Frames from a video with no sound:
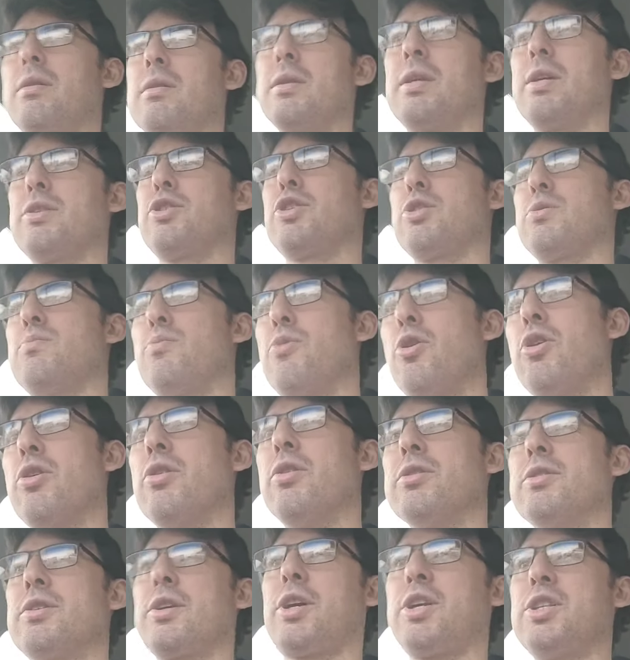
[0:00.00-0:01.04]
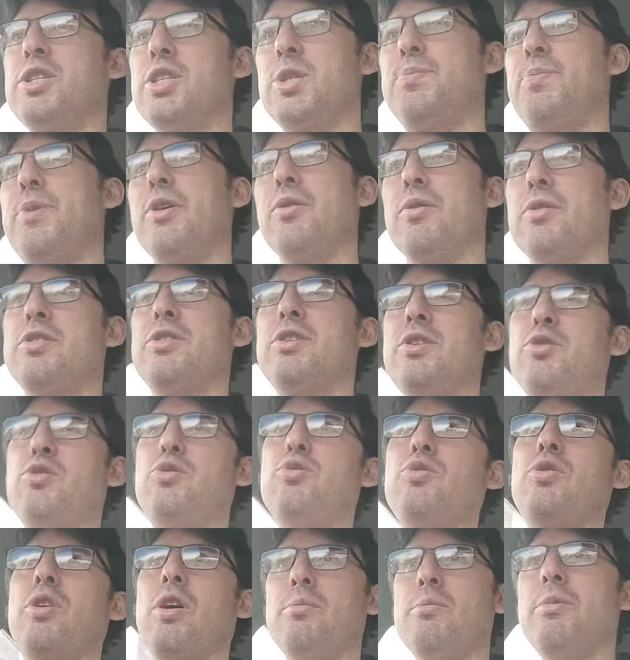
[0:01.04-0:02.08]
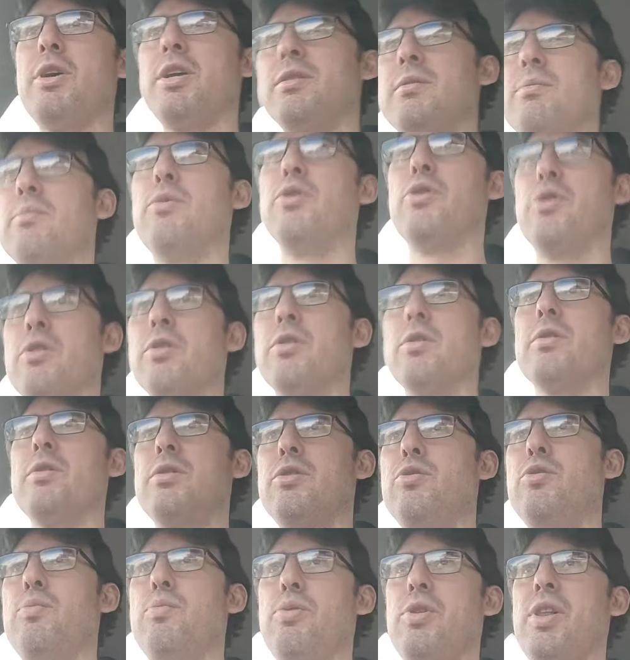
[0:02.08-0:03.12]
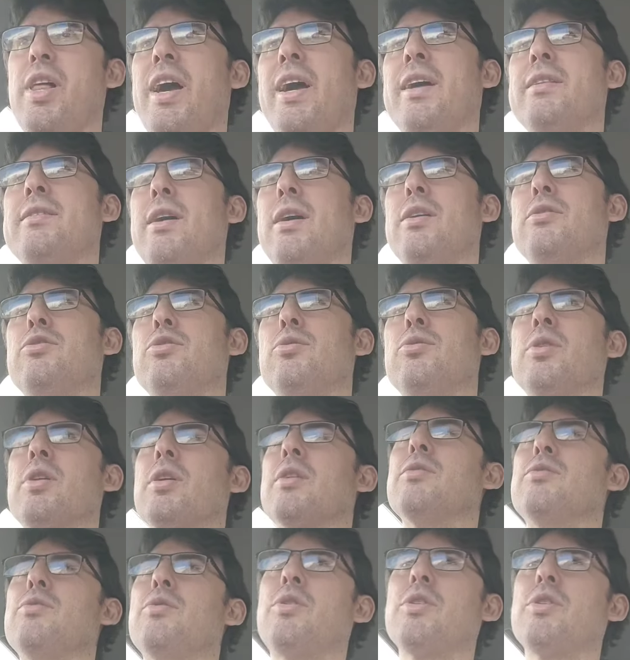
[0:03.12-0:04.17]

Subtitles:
Not just murder, it's conspiracy to commit murder. You planned on doing it. You